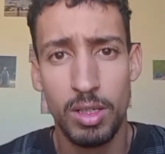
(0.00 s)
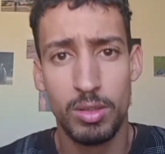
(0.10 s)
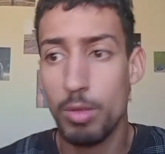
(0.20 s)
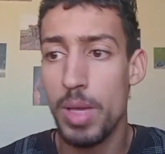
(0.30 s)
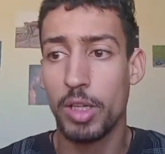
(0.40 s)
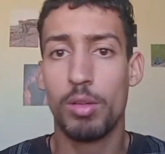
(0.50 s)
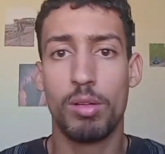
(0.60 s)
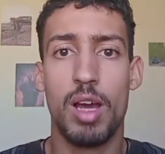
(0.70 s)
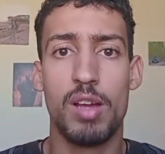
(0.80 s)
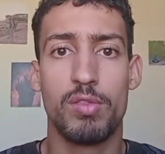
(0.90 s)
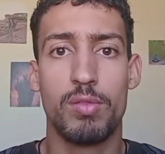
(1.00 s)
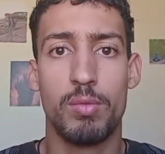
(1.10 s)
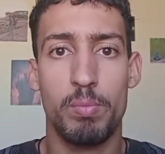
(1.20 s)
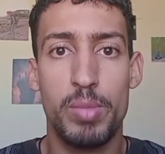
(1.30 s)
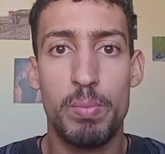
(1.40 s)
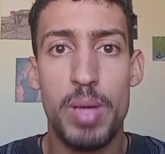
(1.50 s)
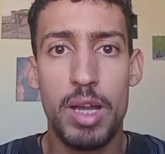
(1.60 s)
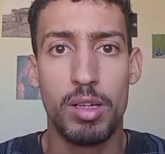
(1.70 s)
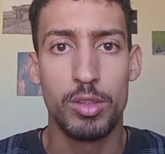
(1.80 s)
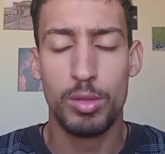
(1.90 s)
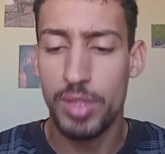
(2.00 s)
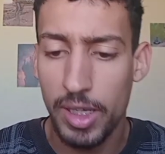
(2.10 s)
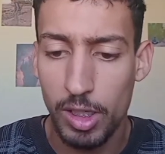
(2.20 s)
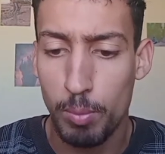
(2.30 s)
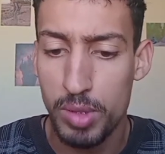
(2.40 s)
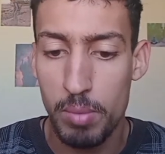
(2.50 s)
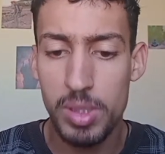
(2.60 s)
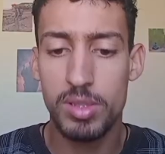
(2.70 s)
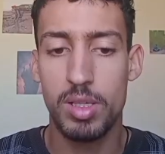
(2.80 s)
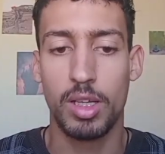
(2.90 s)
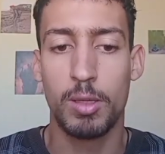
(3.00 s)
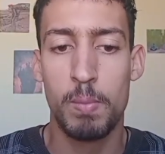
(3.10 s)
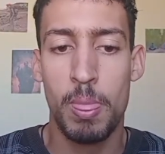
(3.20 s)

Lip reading: to make your life be better, to take an optimistic